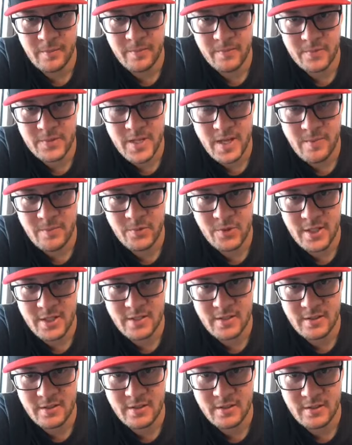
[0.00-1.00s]
Same
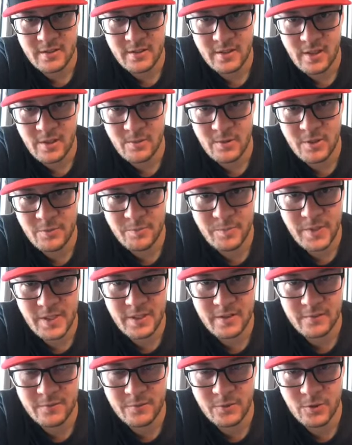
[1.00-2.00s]
reason, I won't be
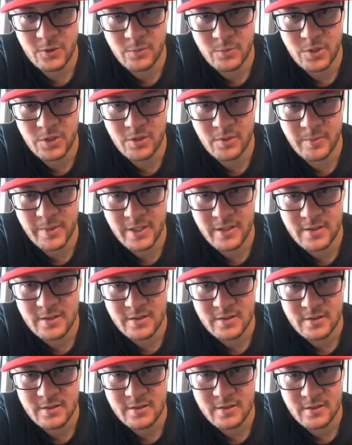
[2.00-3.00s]
at Fall Brawl
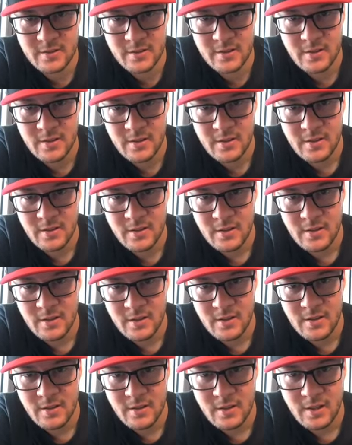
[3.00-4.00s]
because
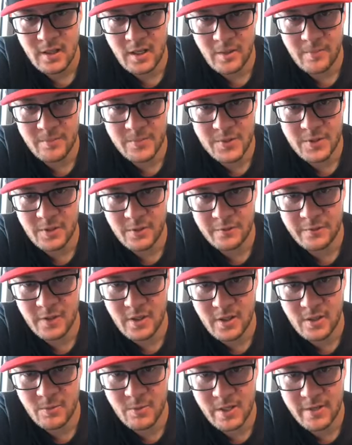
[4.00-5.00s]
I'm so
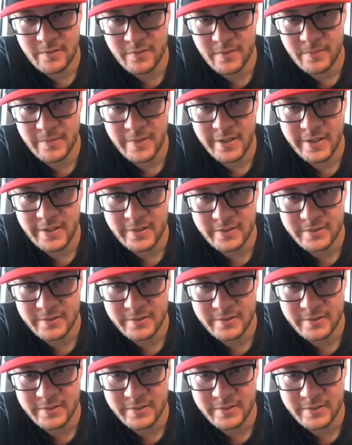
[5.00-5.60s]
far away from there.